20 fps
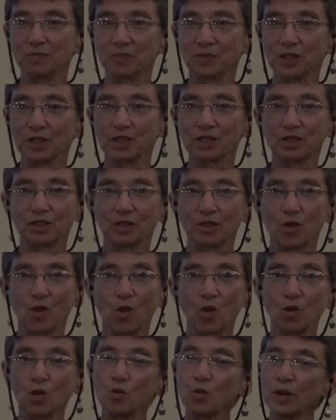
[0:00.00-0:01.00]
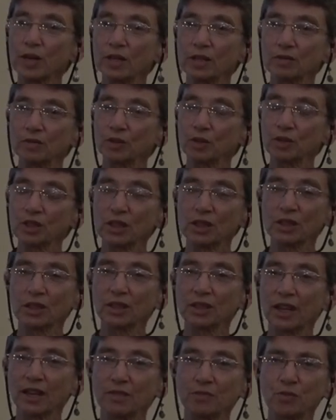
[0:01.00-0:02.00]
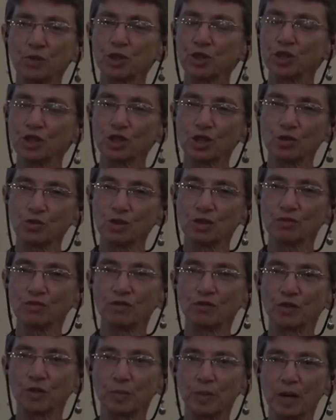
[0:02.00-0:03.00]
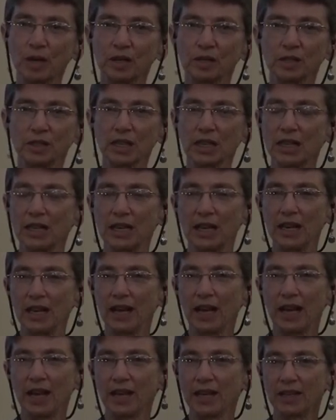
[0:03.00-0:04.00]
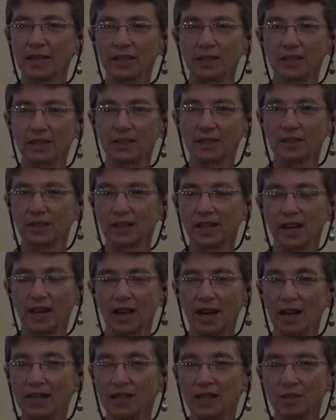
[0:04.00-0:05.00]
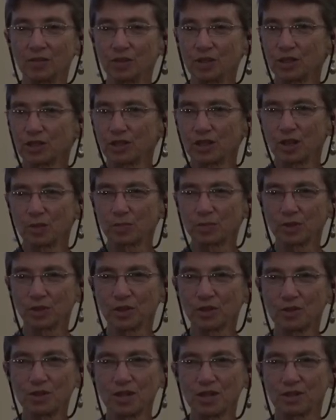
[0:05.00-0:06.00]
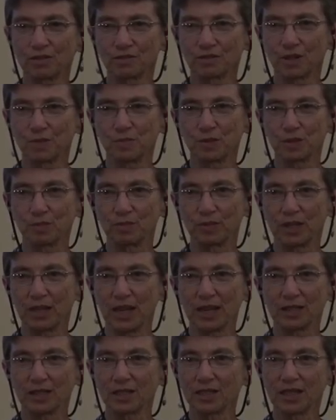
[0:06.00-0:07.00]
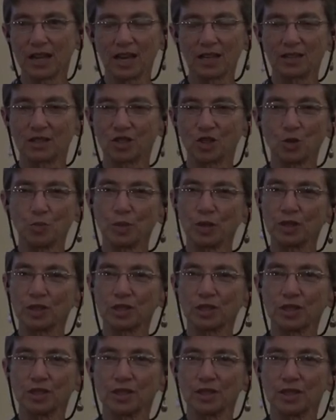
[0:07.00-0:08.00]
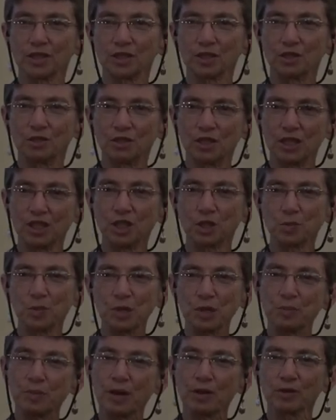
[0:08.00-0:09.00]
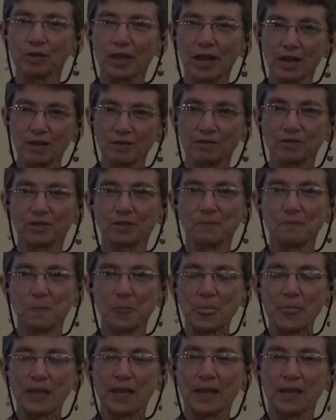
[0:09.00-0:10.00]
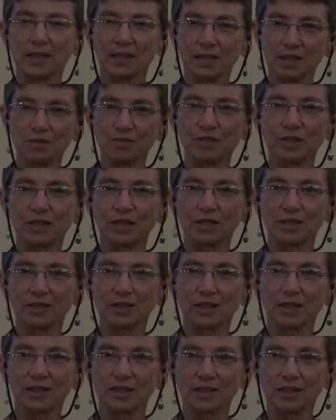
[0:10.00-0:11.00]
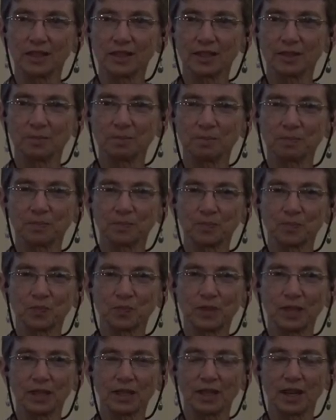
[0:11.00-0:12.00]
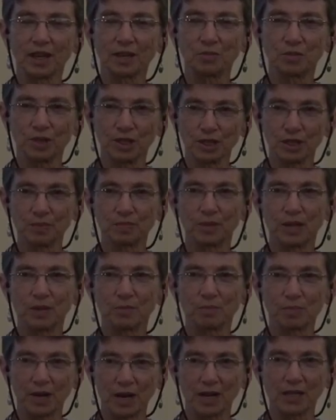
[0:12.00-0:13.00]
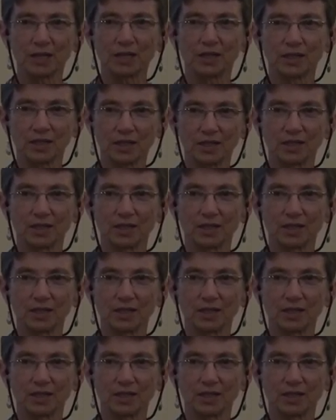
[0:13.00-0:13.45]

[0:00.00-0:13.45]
Just their whole way of looking at life, which is so different from ours. And I never stopped learning from them. They just had so much to teach me about life and living that, um, that I really prized